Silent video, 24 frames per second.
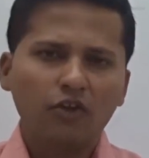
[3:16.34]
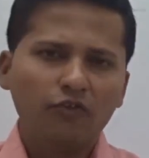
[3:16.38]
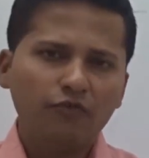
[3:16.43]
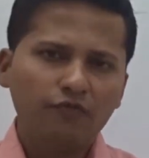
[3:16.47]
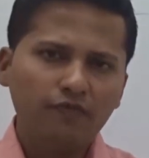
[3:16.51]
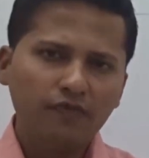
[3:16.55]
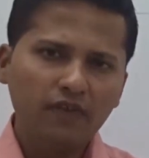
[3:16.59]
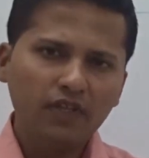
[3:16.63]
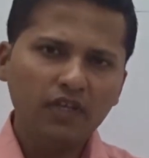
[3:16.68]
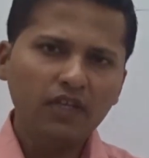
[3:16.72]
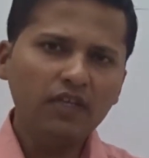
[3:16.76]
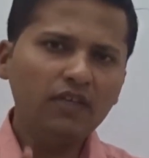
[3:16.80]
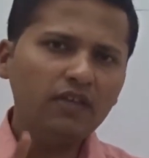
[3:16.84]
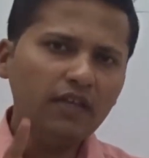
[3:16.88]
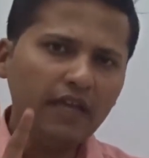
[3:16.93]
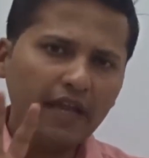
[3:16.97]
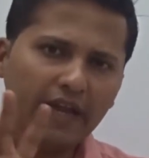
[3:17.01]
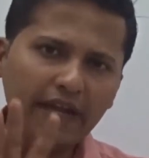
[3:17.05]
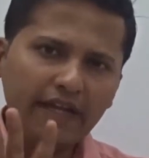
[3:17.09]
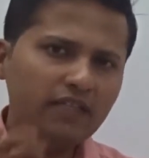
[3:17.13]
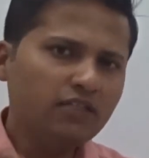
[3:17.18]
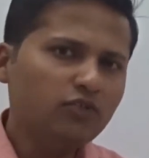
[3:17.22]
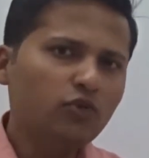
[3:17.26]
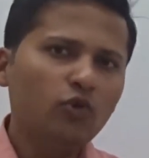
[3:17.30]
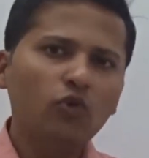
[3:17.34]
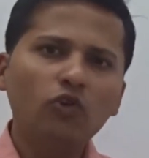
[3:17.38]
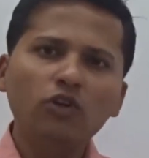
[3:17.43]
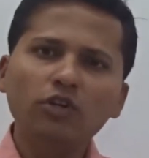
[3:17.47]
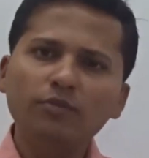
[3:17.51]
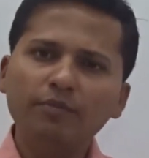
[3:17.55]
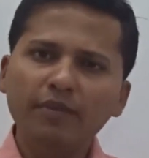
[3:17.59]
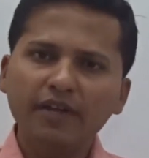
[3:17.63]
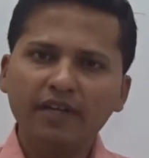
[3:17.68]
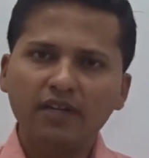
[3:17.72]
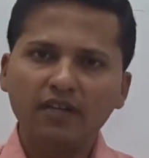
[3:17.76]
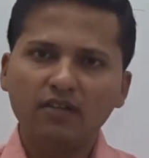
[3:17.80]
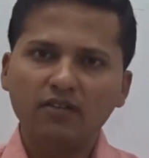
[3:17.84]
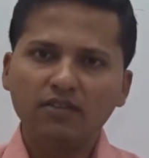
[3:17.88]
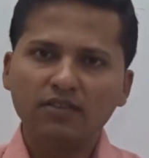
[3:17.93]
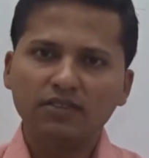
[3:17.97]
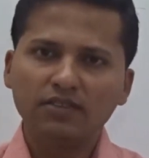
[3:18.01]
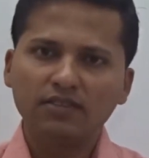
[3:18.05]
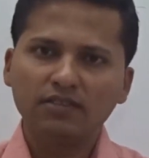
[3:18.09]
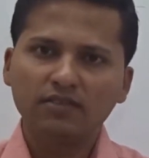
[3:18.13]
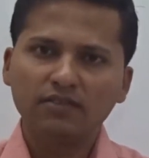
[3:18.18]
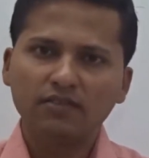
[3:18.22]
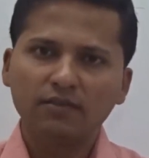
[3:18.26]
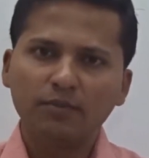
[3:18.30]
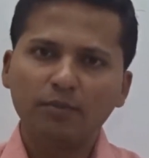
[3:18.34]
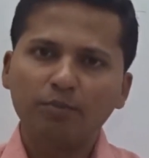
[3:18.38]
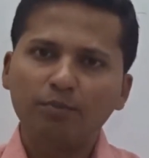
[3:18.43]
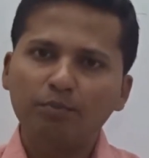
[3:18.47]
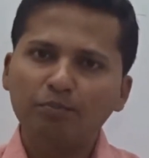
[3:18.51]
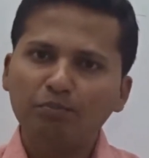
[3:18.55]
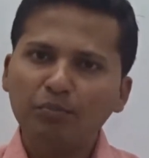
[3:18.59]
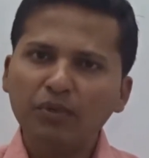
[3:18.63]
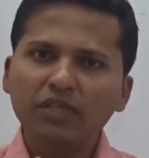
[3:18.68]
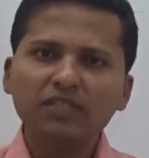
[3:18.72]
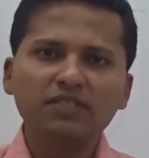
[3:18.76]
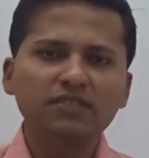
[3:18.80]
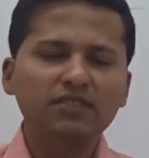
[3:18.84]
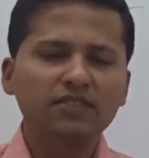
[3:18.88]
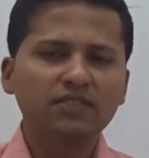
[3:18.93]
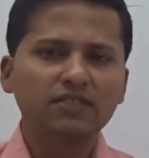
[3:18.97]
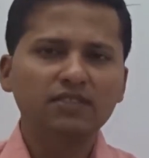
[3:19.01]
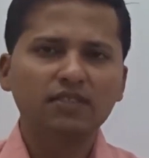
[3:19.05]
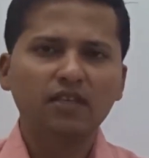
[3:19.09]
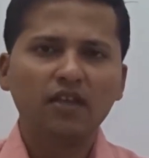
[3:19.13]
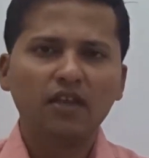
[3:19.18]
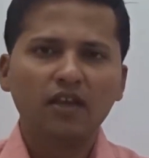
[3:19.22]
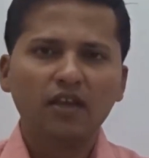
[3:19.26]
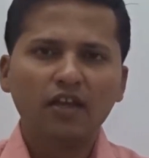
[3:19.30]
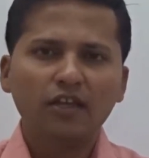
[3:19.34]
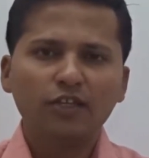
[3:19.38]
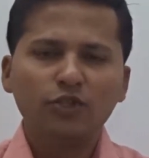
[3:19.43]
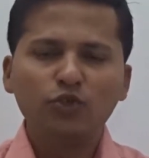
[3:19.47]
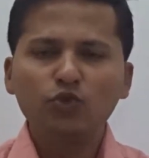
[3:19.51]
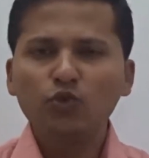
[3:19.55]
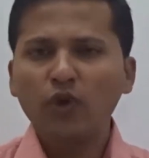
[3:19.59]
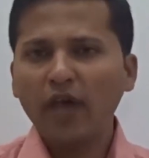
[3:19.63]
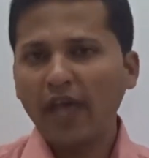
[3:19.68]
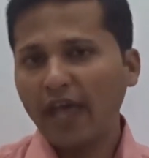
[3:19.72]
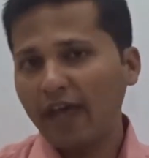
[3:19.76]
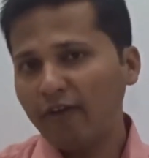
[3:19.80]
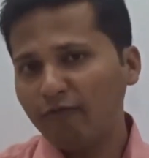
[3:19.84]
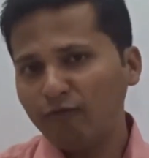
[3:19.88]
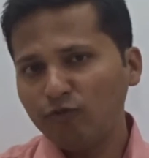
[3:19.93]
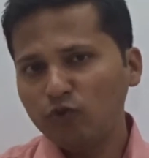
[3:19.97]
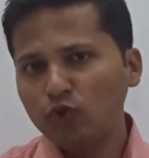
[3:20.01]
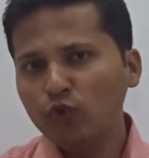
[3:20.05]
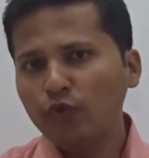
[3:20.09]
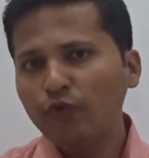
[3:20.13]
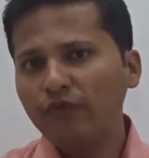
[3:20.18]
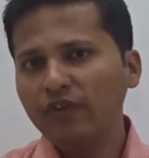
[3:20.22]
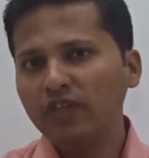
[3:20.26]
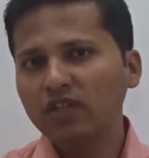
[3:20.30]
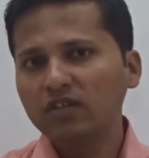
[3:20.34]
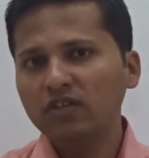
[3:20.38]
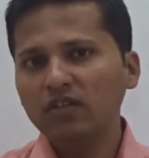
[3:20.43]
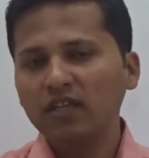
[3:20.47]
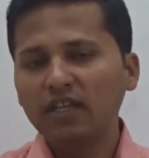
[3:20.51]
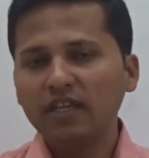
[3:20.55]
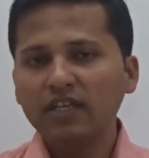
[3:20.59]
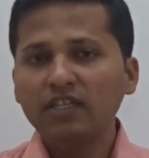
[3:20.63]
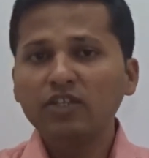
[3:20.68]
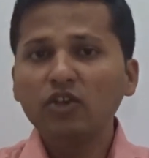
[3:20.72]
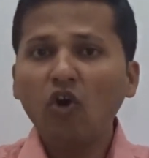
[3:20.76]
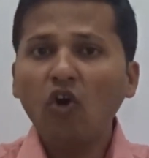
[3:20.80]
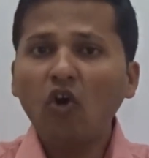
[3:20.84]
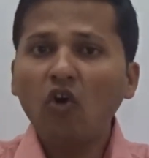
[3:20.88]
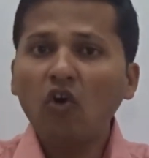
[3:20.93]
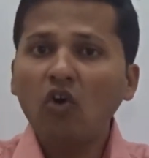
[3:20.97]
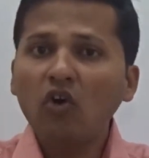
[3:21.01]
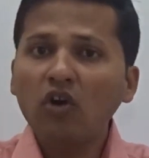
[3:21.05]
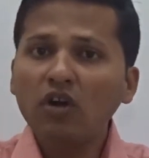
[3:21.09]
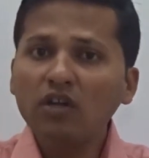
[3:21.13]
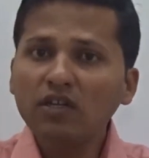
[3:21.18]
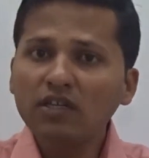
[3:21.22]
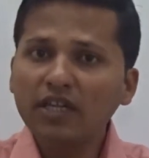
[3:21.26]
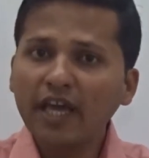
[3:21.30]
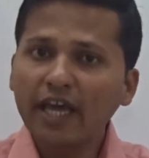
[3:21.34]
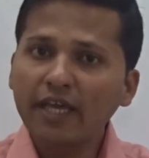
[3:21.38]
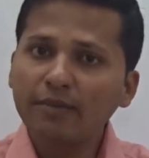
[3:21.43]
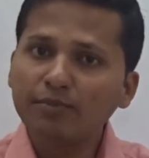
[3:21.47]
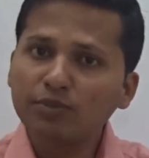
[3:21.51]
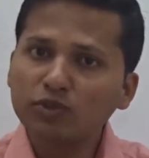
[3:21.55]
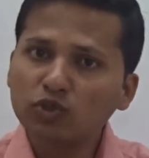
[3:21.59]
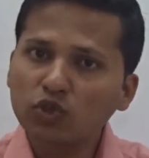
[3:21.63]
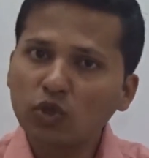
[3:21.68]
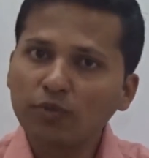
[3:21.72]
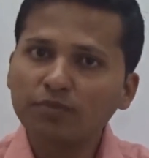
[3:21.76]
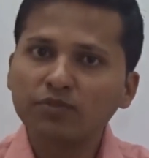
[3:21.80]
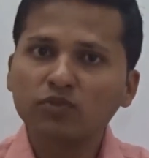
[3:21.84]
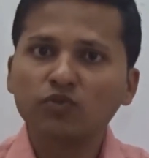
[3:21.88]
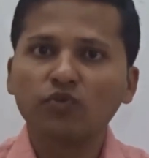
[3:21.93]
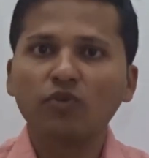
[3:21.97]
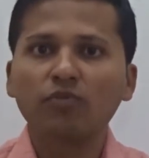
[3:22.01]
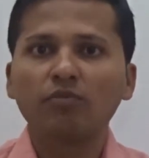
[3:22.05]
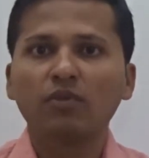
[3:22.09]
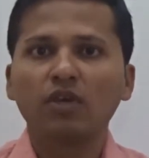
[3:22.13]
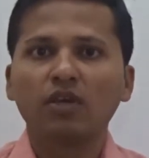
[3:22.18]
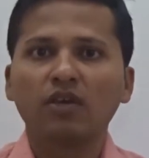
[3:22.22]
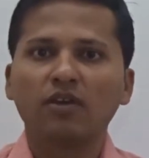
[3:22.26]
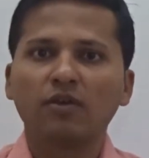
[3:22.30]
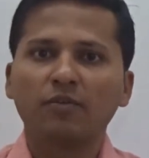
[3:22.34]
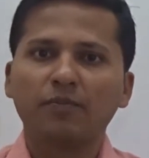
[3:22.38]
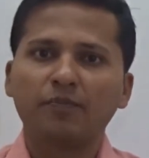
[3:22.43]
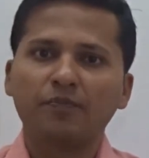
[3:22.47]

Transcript: Winning eight gold medals means you have to win in all types of swimming."